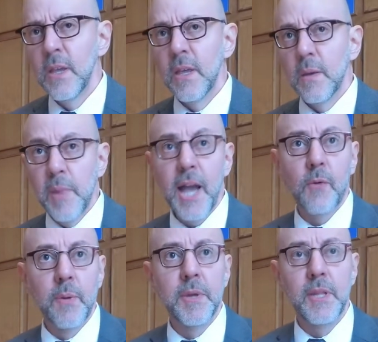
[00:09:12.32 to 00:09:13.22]
Black
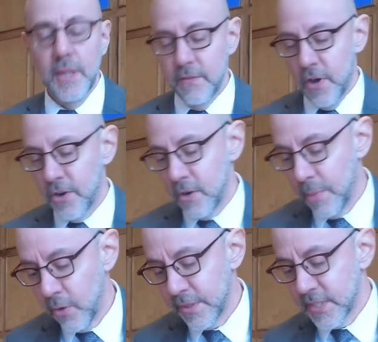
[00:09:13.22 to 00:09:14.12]
women live under
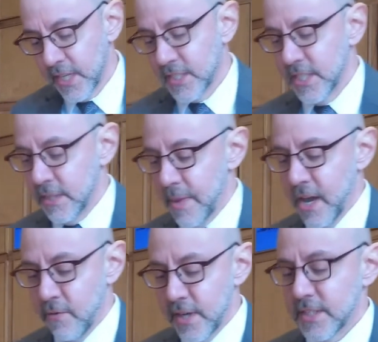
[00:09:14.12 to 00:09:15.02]
both sexism
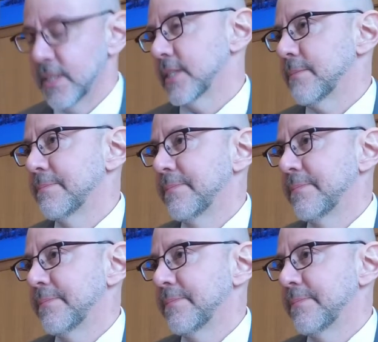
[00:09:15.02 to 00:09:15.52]
and racism.